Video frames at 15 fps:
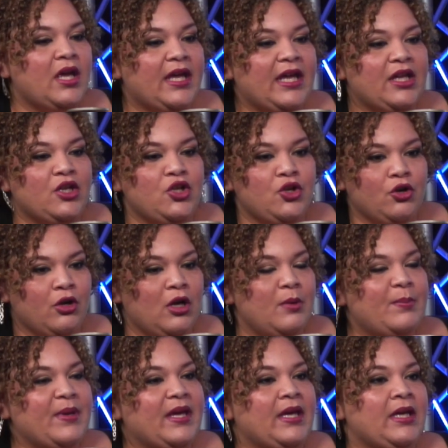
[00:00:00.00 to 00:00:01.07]
In
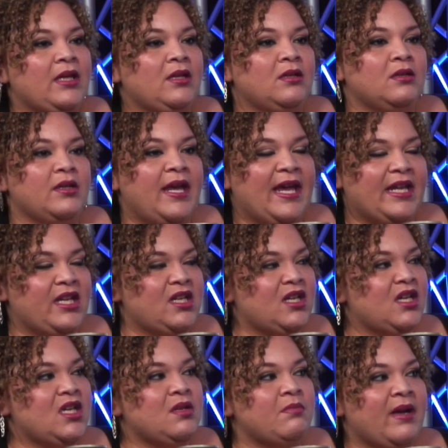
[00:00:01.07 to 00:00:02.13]
Europe, in
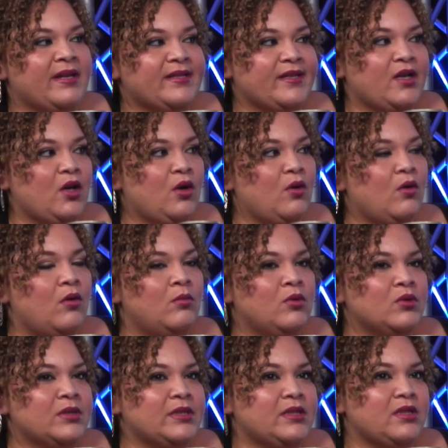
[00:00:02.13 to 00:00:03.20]
Canada, in Mexico,
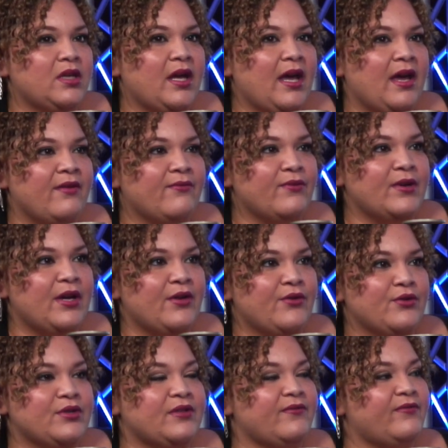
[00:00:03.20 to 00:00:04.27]
almost every
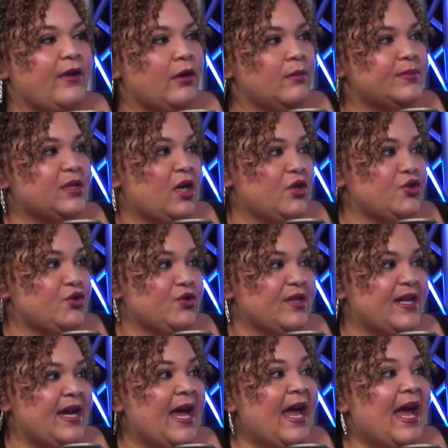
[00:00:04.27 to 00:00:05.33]
other developed
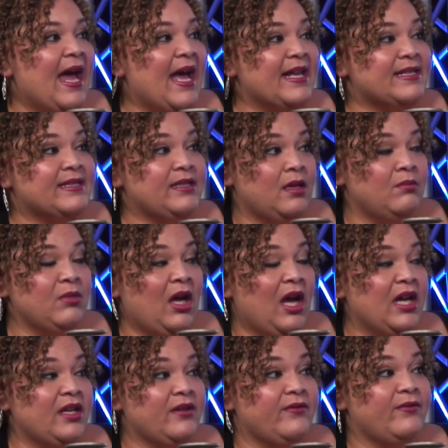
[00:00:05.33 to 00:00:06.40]
country has some
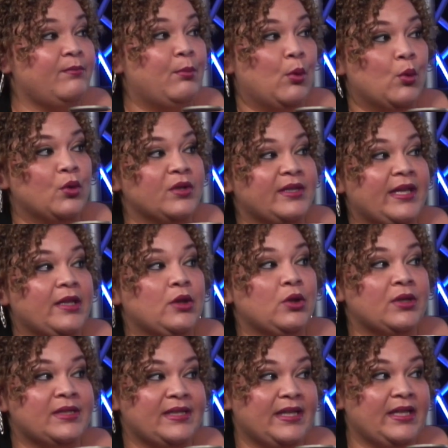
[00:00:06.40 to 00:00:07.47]
kind of board that
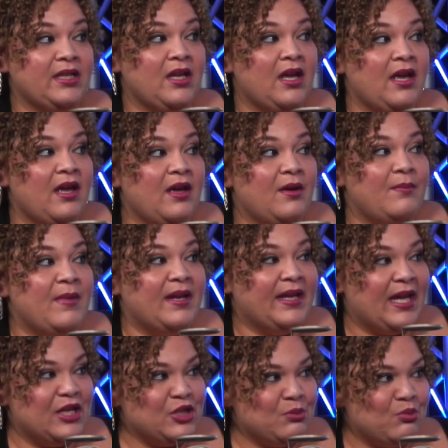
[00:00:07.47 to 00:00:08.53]
looks at
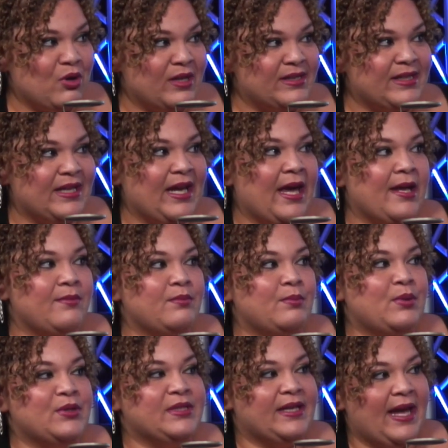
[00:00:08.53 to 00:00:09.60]
medication pricing and
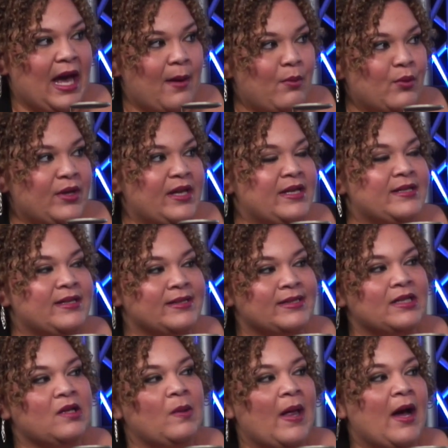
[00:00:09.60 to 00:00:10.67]
puts a cap on it and
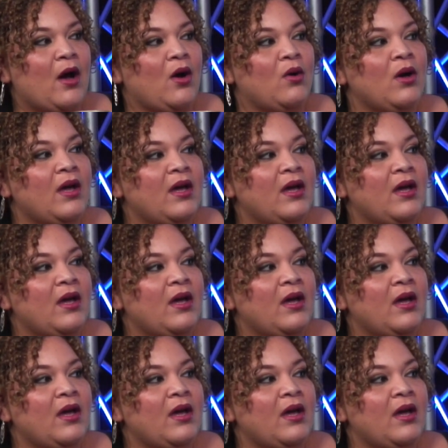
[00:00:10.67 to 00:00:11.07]
doesn't allow